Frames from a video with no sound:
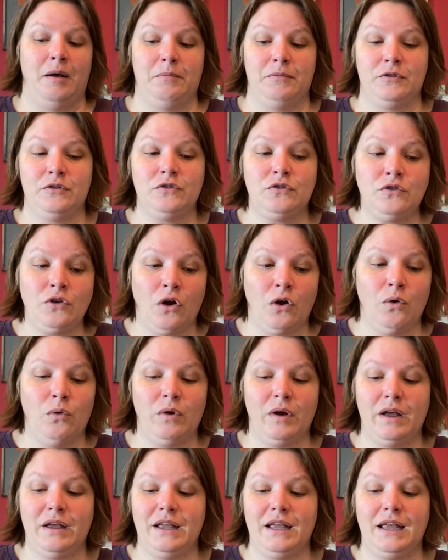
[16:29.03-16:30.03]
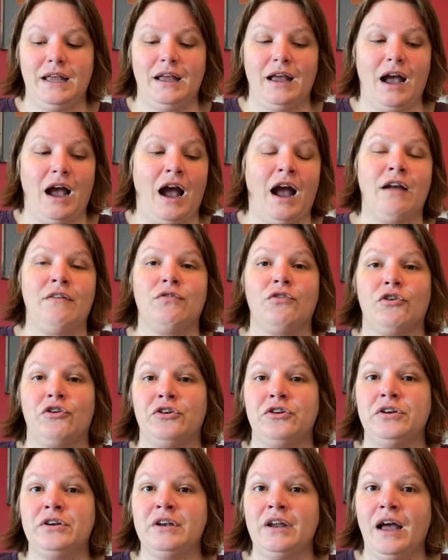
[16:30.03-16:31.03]
So I've
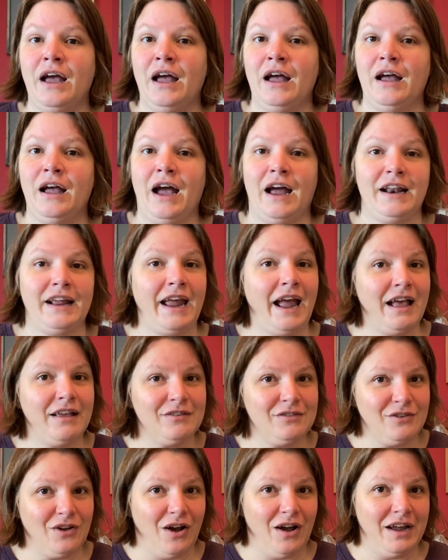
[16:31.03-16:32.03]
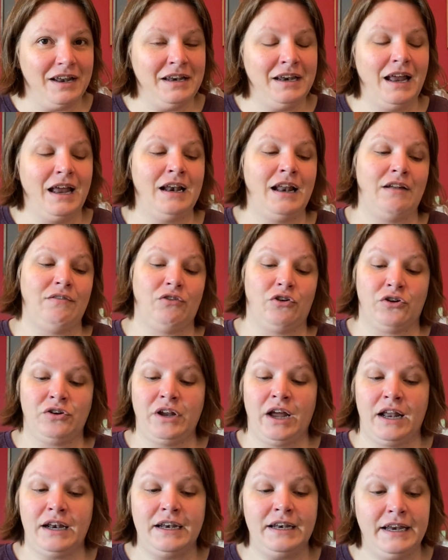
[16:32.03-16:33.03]
learned how to cast on, and I've learned
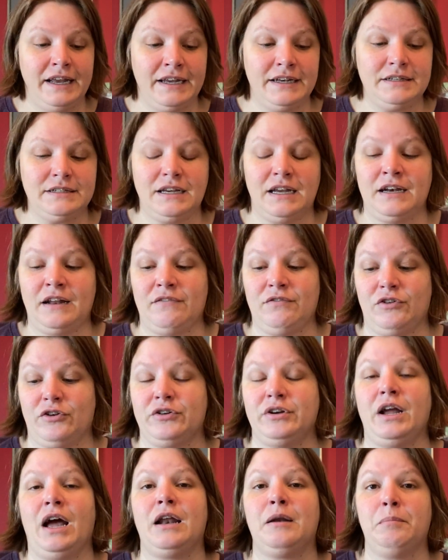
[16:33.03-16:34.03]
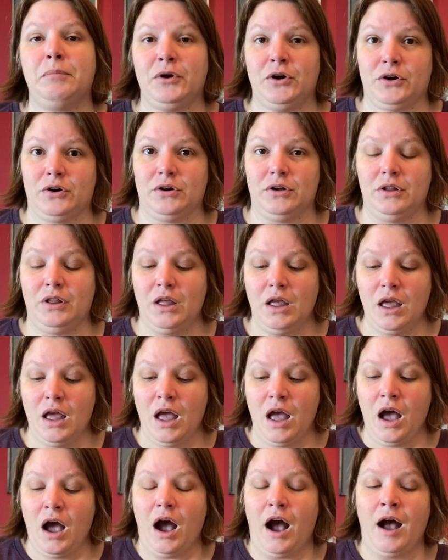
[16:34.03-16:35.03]
how to knit, and I've learned how to purl.
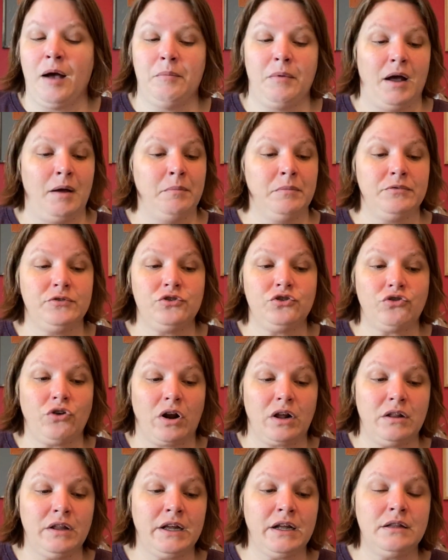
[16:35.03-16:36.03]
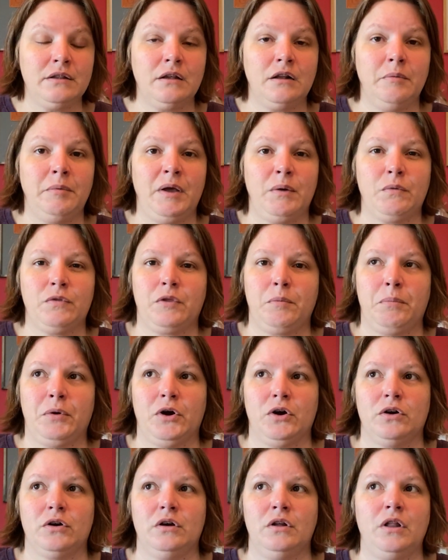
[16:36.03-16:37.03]
I'm struggling a little bit with the
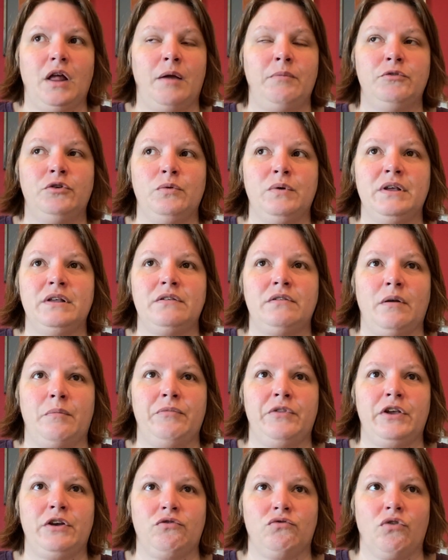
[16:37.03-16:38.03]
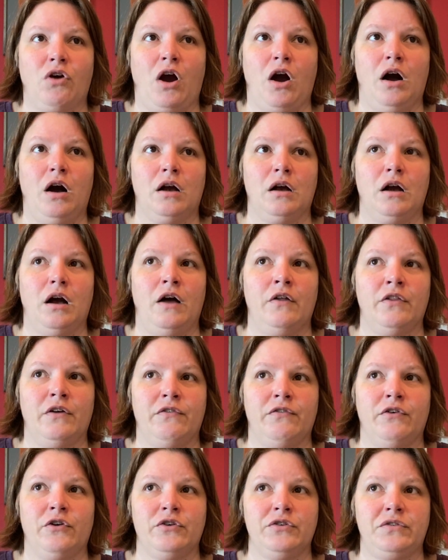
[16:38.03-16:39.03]
purl. I'm doing something wrong on the
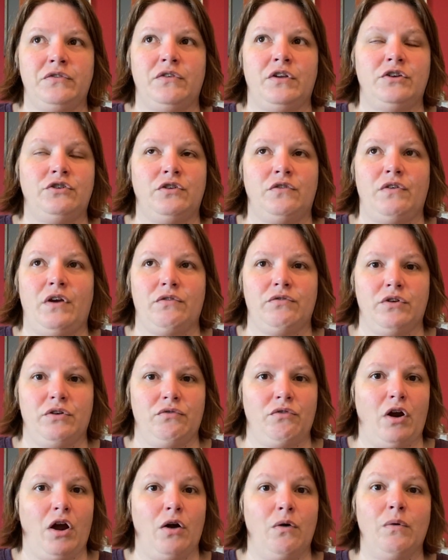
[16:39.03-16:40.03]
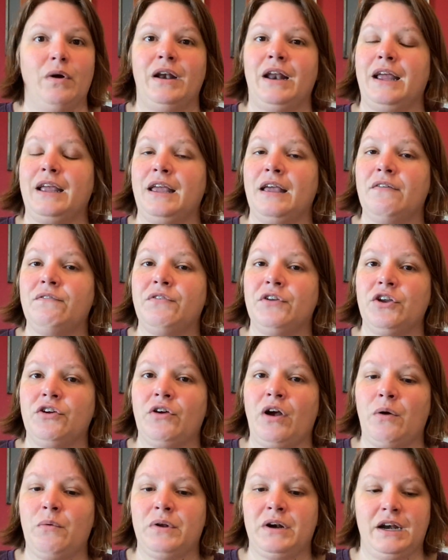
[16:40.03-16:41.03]
first stitch of every row, and I can't figure
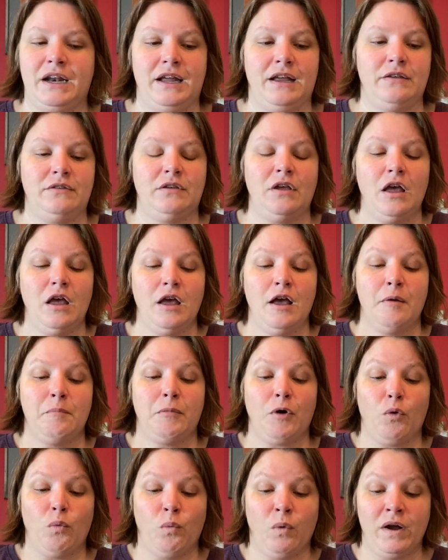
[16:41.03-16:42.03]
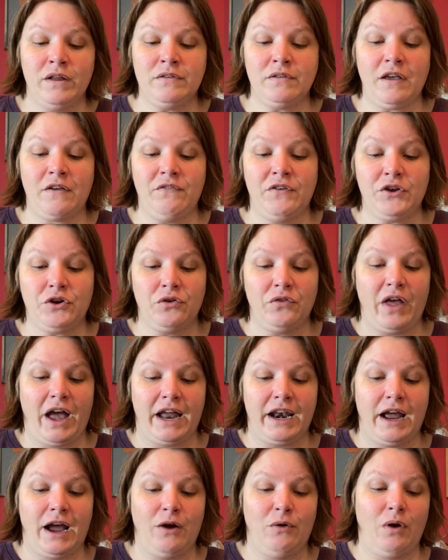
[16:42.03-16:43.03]
out what it is. But once I figure
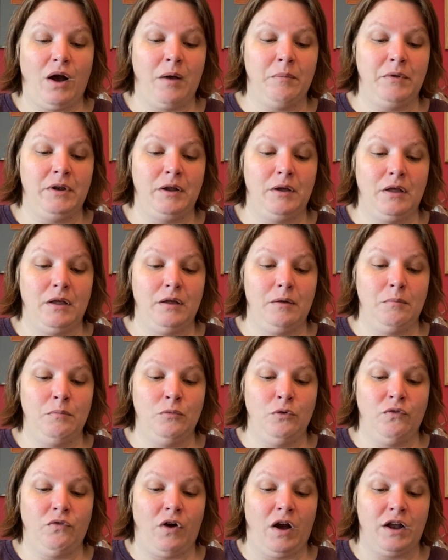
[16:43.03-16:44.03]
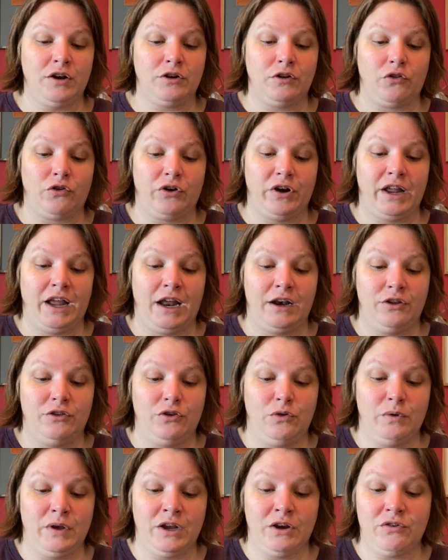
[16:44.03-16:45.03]
that out, I'm gonna move on to learning how to
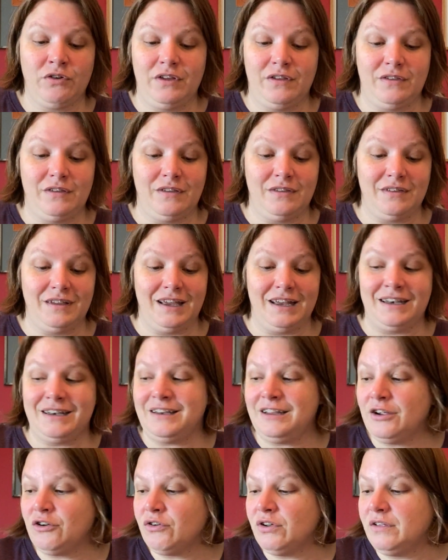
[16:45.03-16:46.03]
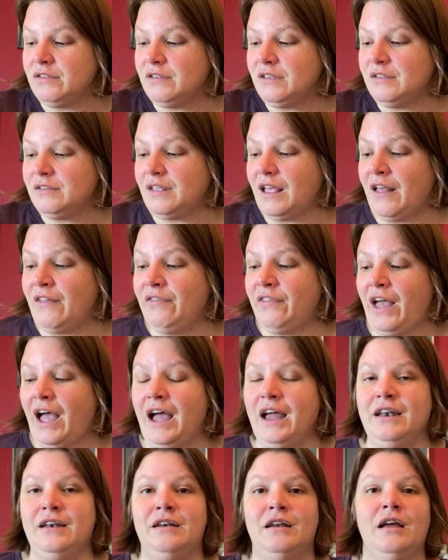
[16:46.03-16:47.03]
do increases and decreases, and
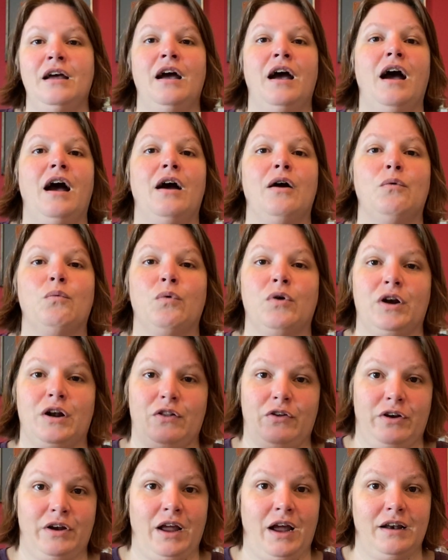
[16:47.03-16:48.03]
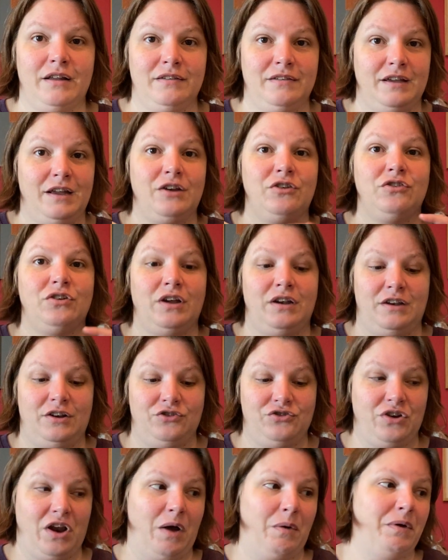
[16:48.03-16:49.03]
then we're gonna learn how to stitch a
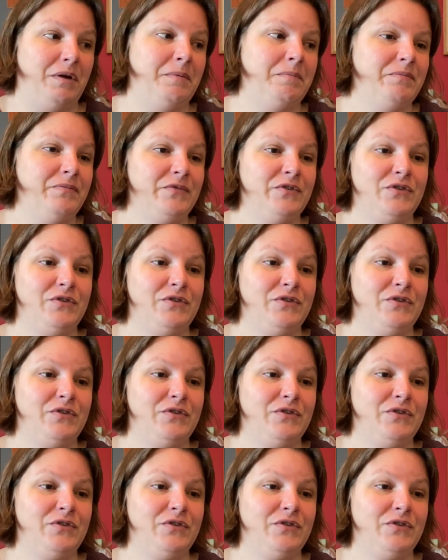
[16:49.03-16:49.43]
dish towel.